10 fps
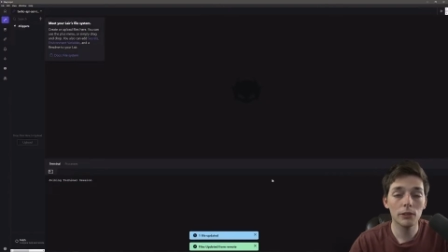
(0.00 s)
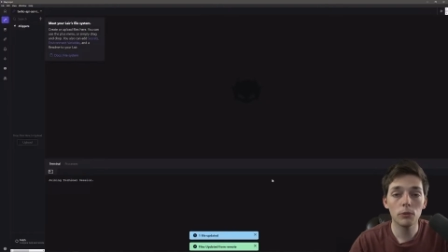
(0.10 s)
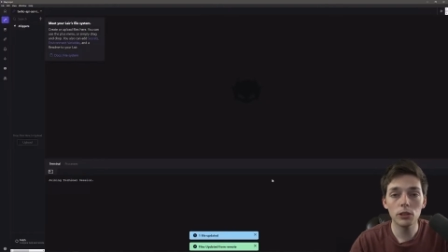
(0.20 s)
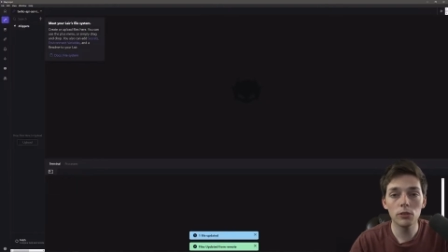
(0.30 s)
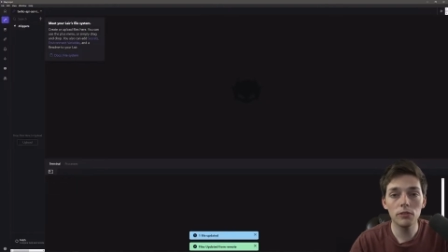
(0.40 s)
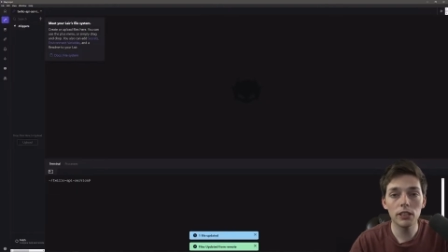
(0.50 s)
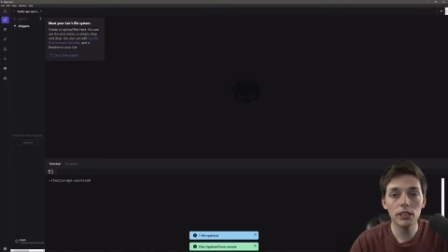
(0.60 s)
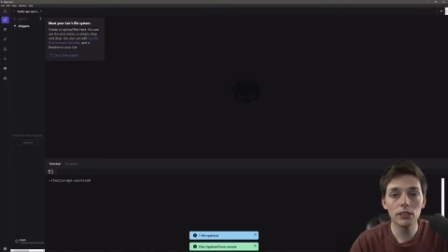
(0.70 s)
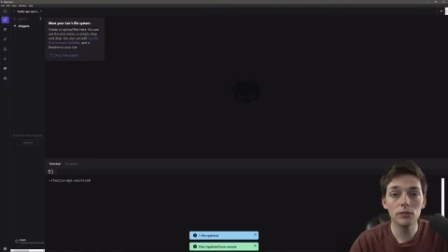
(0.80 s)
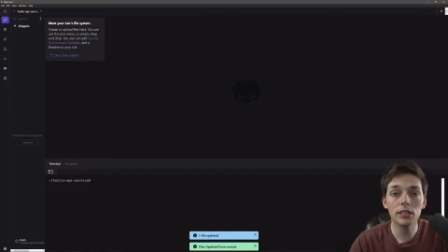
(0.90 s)
Once we
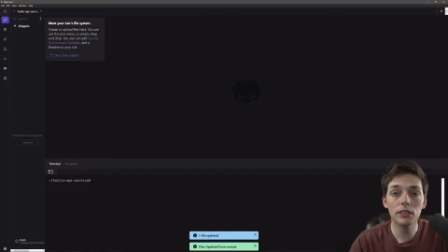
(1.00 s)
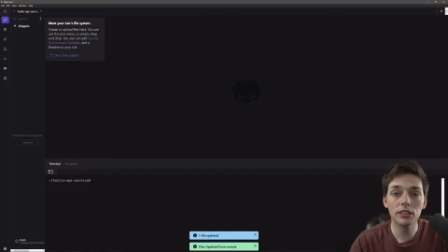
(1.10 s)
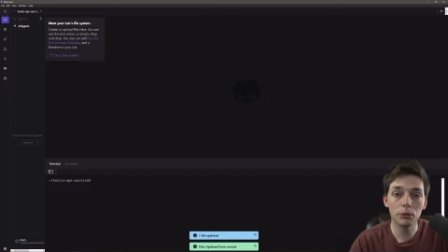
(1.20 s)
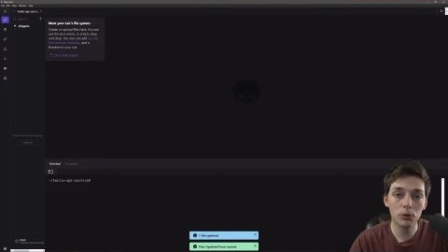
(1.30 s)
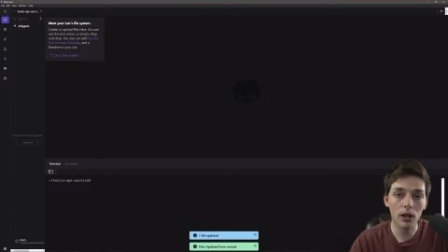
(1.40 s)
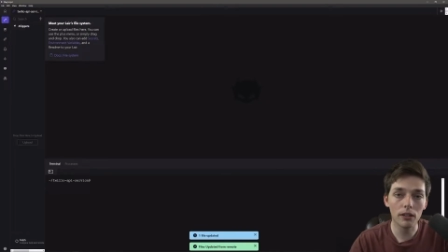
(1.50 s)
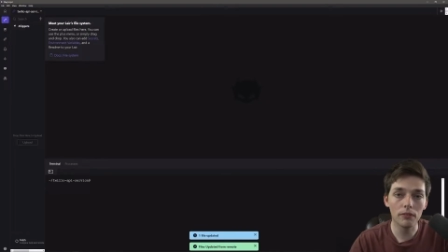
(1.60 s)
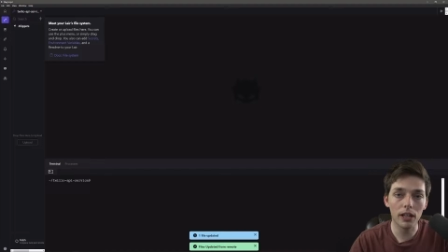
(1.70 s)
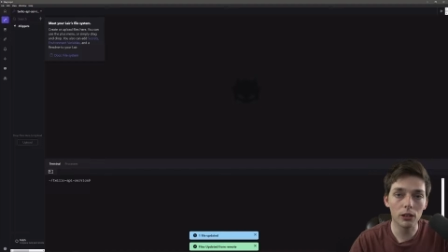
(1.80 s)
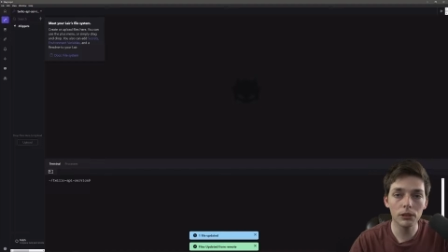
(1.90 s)
finish, there is a prod
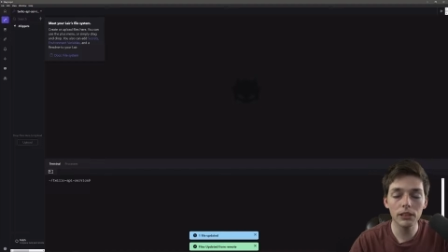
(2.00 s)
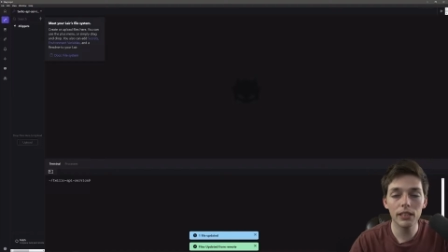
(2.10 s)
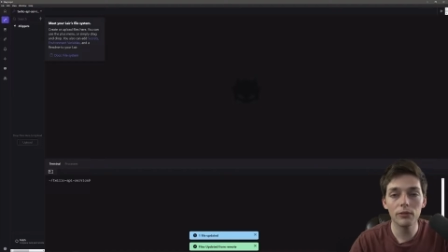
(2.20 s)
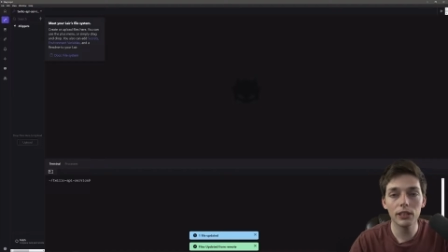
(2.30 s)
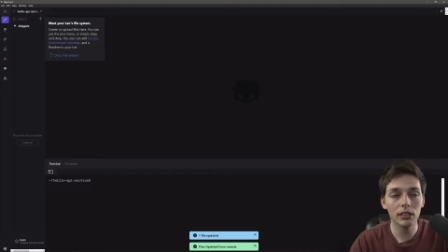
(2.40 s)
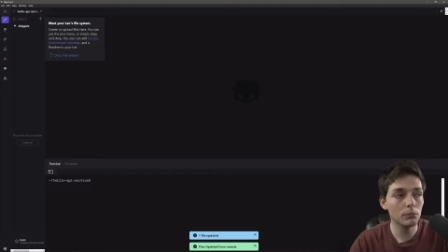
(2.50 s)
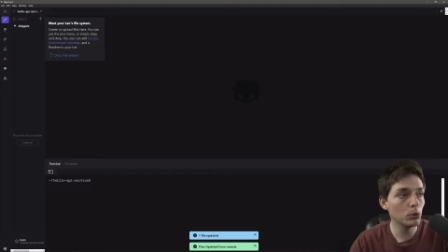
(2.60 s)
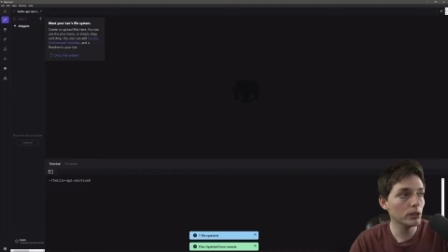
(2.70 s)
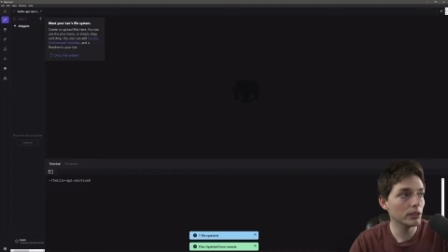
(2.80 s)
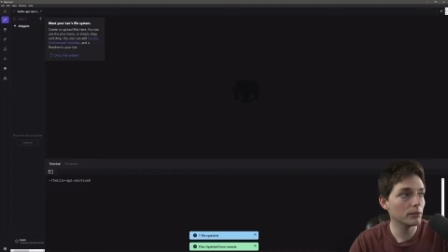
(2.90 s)
environment that we can
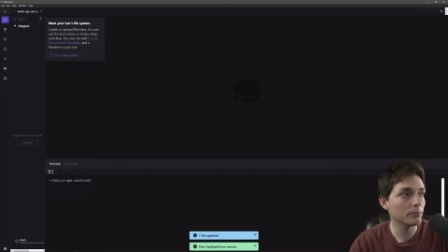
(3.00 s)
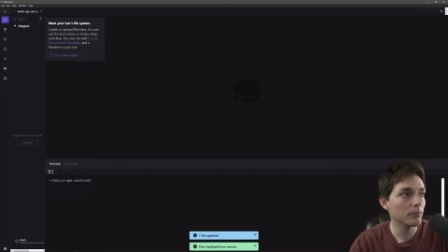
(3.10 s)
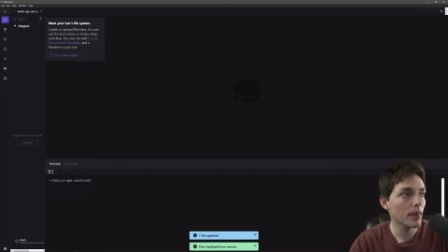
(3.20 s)
deploy to.